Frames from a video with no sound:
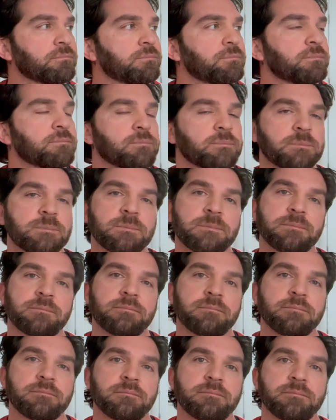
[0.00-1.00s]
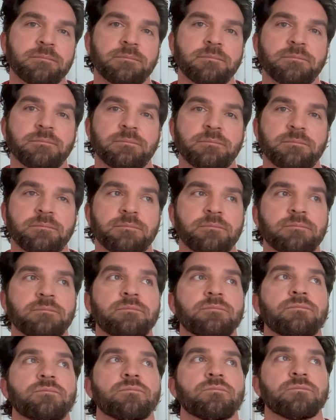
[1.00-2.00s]

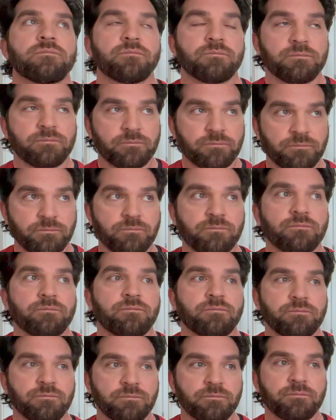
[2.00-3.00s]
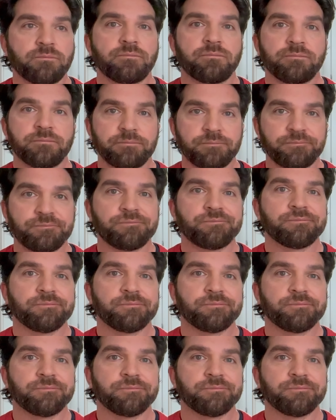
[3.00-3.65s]
The person shown says nothing.